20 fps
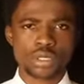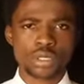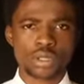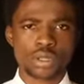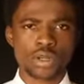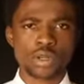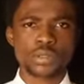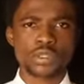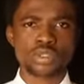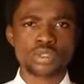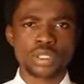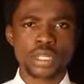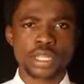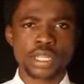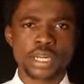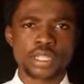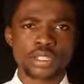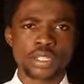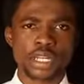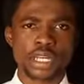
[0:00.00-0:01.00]
coming together
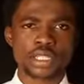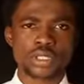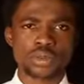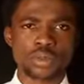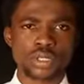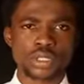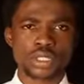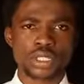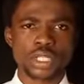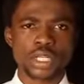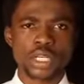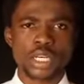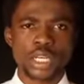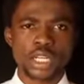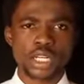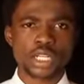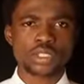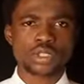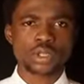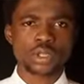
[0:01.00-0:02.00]
in various votes in
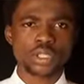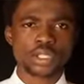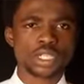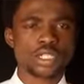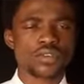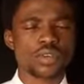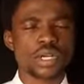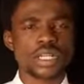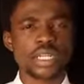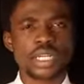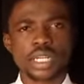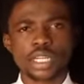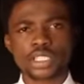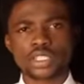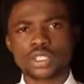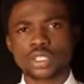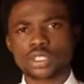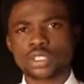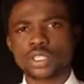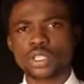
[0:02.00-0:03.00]
order to contest for an
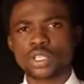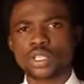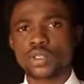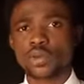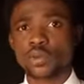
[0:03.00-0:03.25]
election,